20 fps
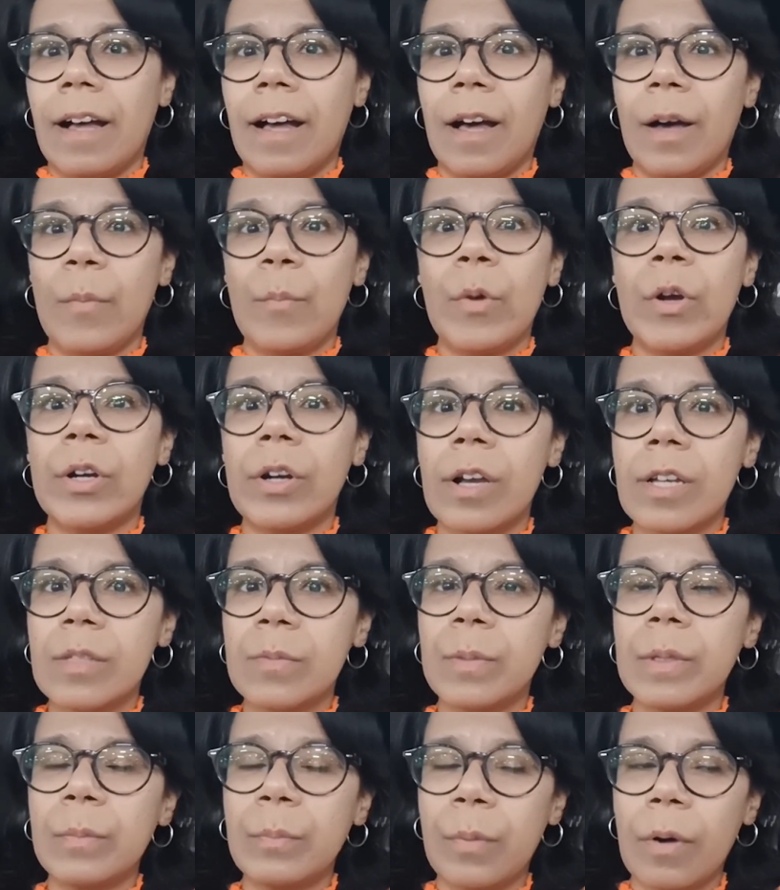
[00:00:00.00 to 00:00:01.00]
Her
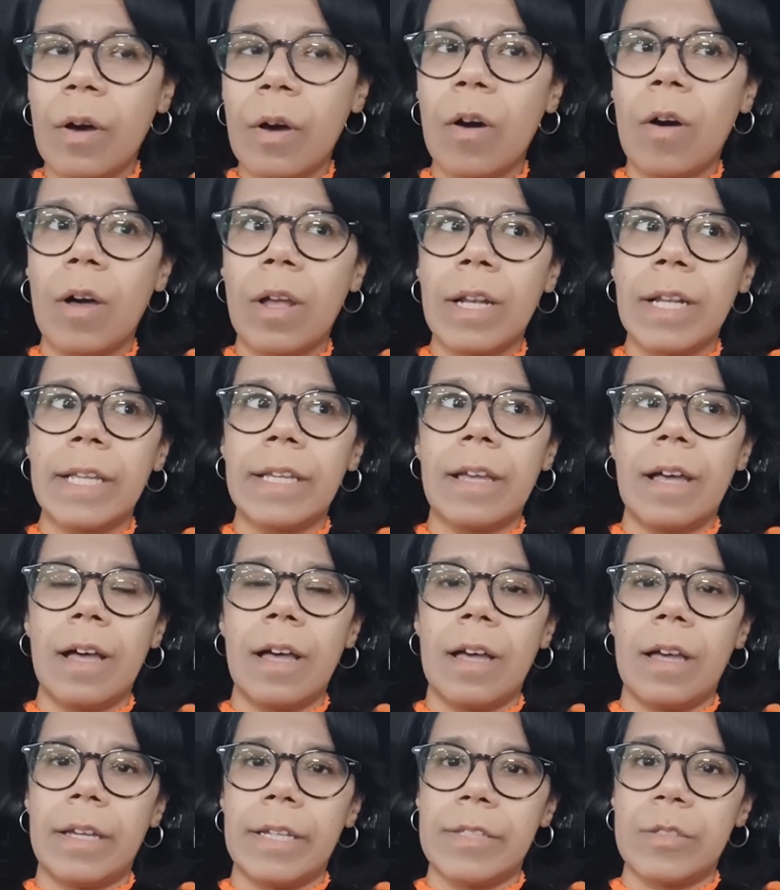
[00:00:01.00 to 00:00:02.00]
husband Paul
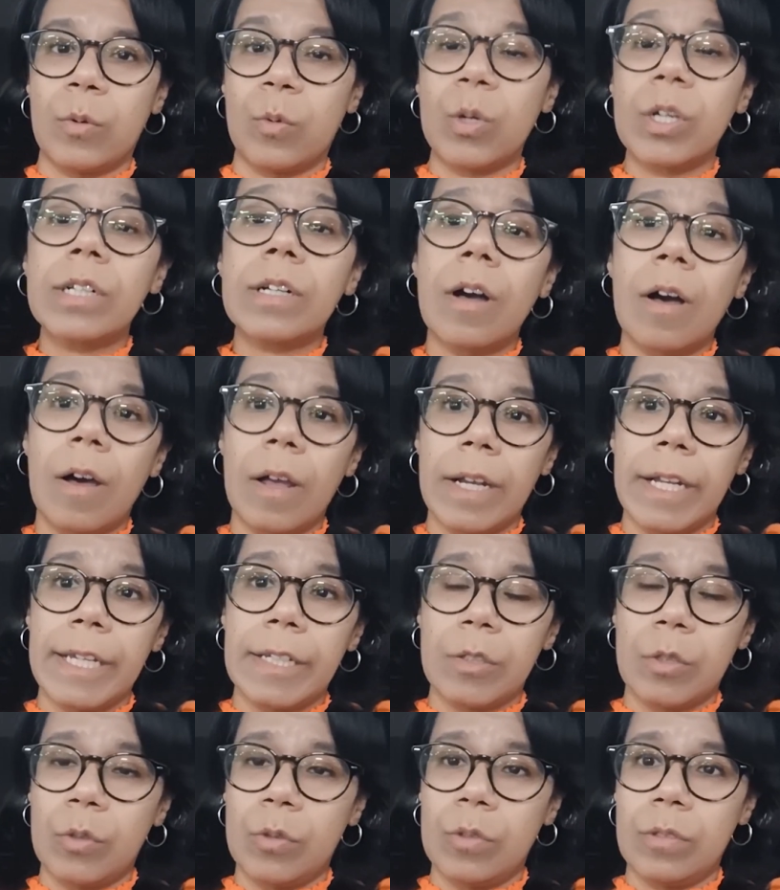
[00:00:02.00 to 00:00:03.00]
is a
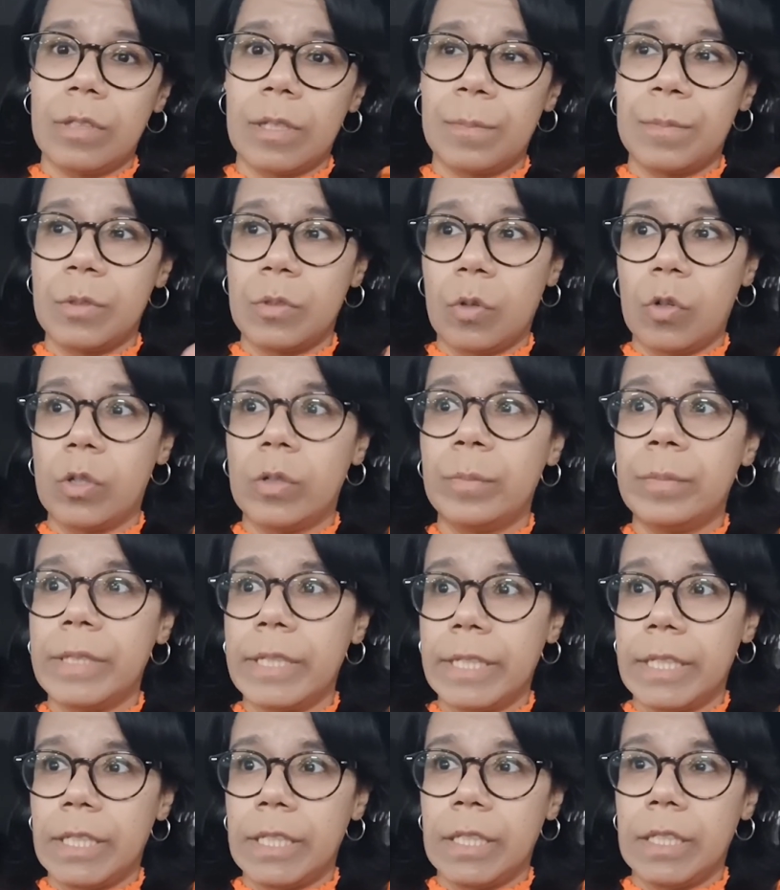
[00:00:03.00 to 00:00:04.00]
workaholic who's absorbed
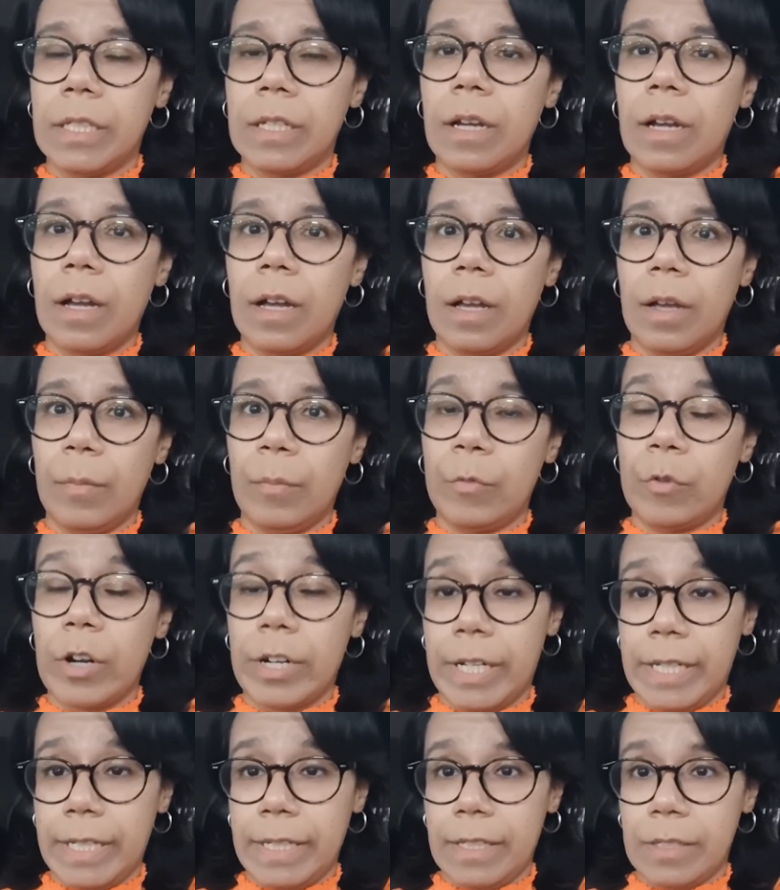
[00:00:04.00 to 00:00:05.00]
in
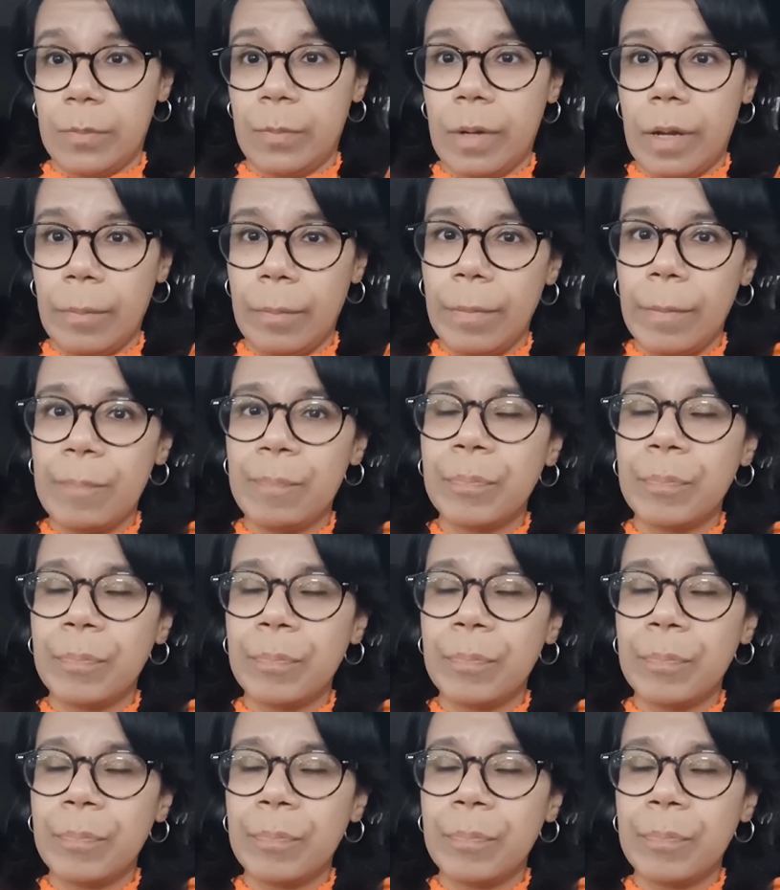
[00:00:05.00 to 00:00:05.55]
running his pub.